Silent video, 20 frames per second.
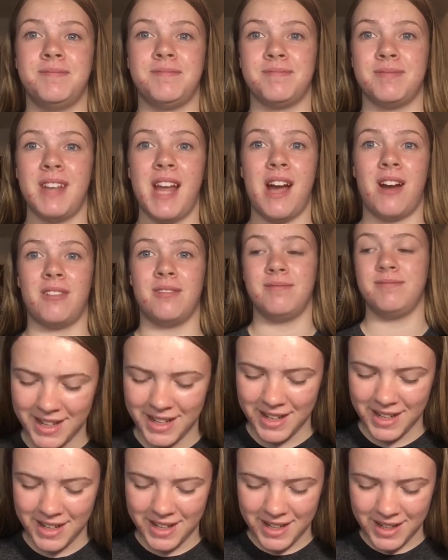now.
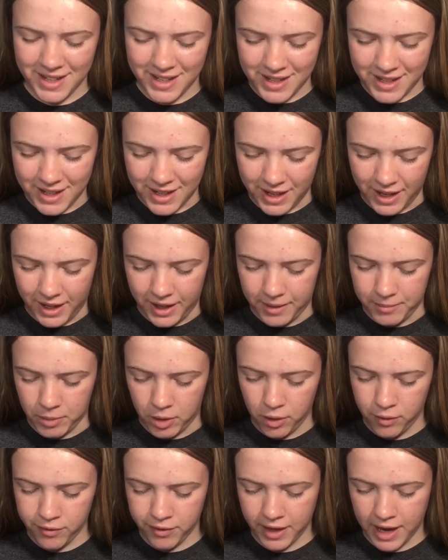
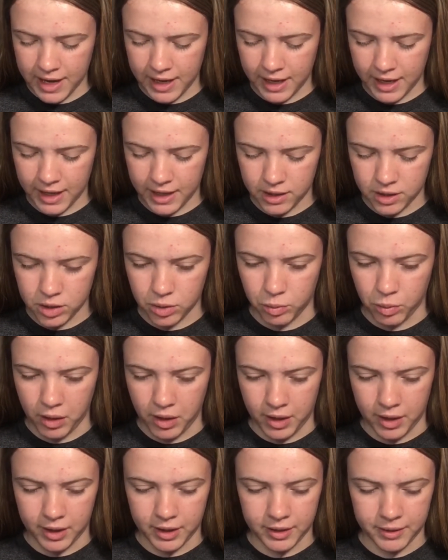Hopefully I can get it to
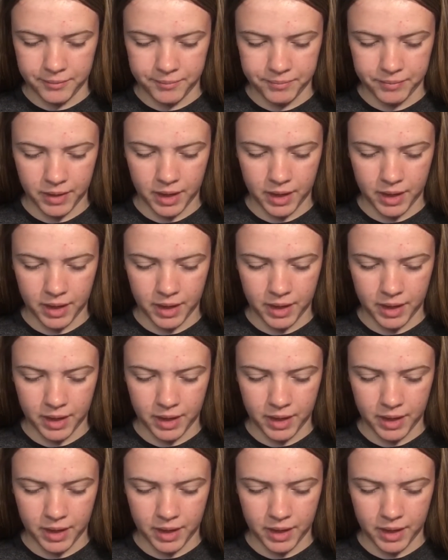work.